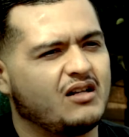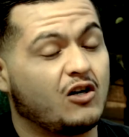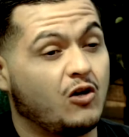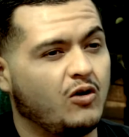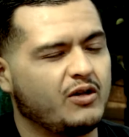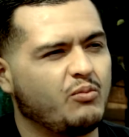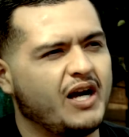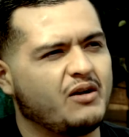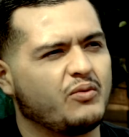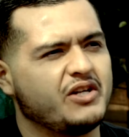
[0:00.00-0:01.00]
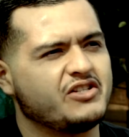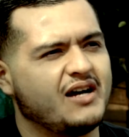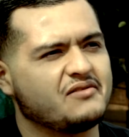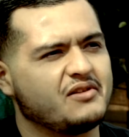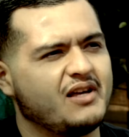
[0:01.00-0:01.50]
a clothing brand will reach
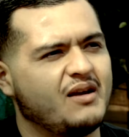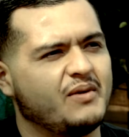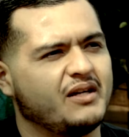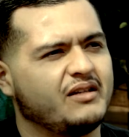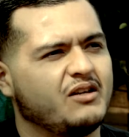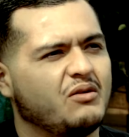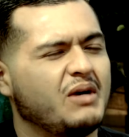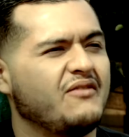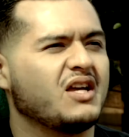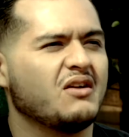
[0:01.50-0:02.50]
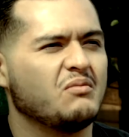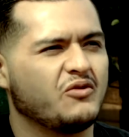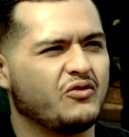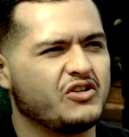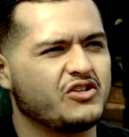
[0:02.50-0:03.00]
out to them and, maybe give them
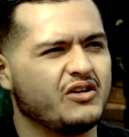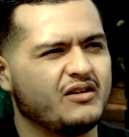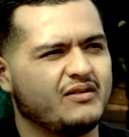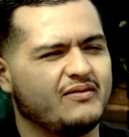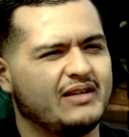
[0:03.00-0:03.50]
a free shirt.